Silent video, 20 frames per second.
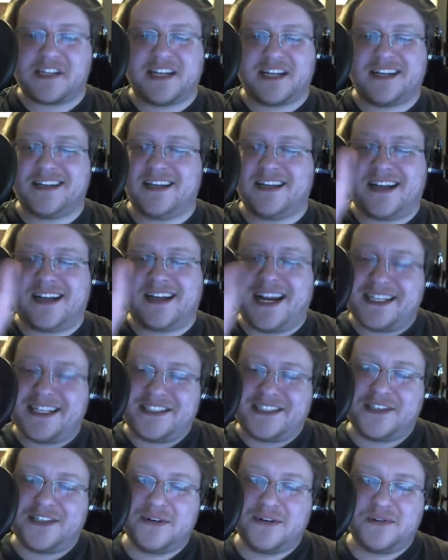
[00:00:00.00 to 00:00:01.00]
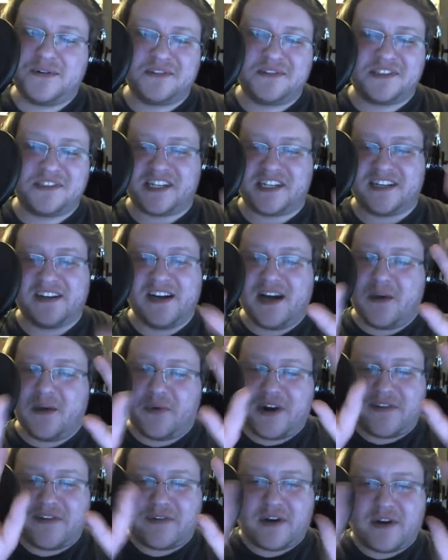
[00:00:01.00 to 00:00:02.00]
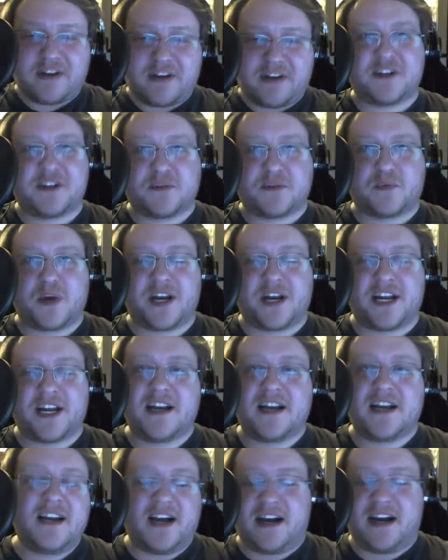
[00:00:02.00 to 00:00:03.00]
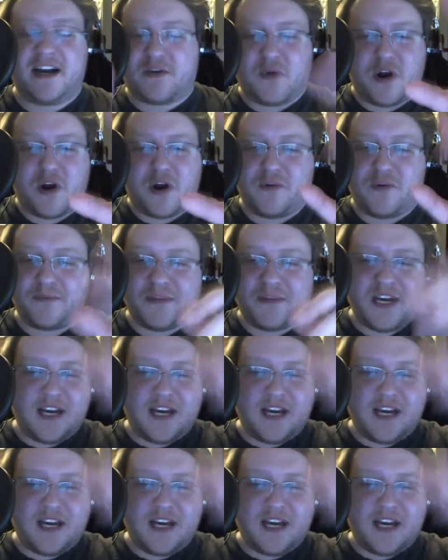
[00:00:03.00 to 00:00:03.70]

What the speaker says: and iTunes and whatever else you're running, Chrome,